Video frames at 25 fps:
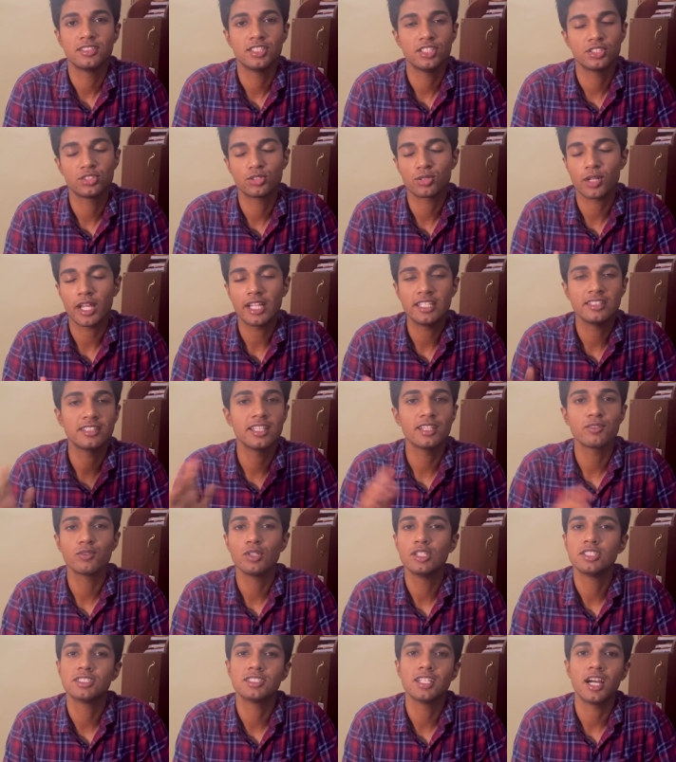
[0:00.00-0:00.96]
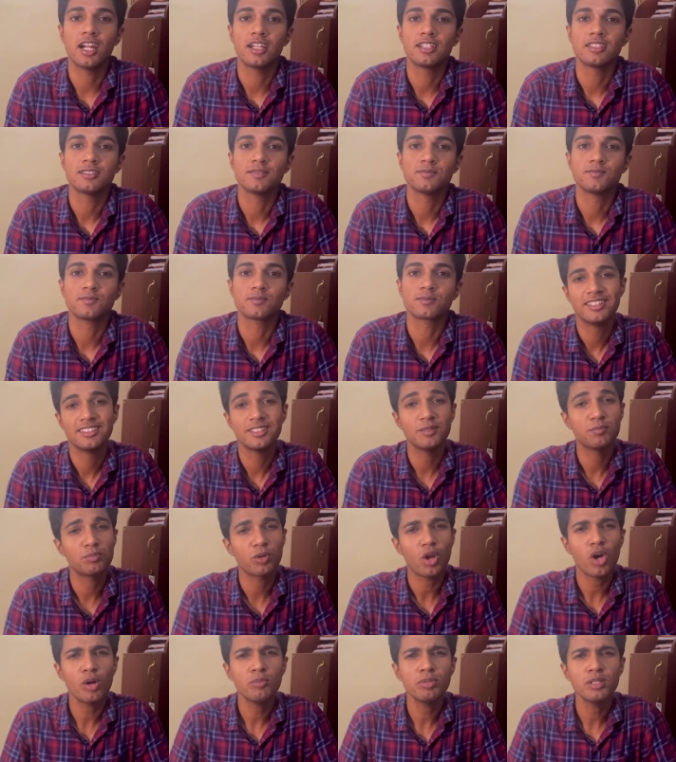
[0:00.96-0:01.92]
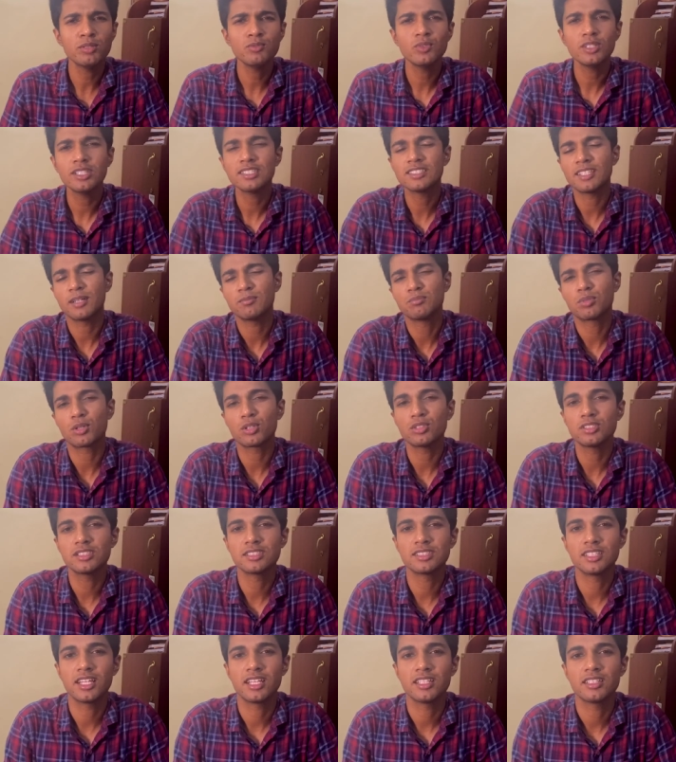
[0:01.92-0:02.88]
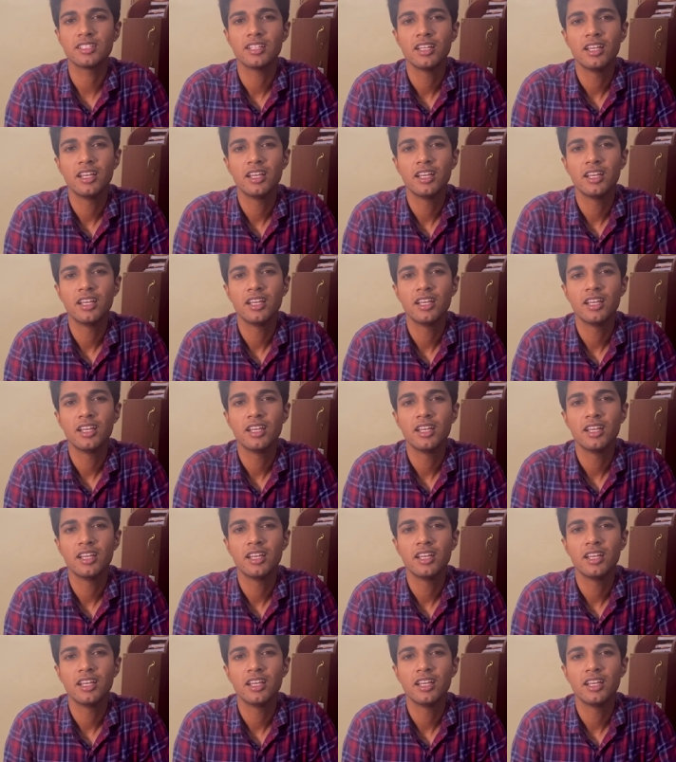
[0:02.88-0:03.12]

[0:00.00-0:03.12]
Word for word: Just right there we'll start. The problem with this approach is that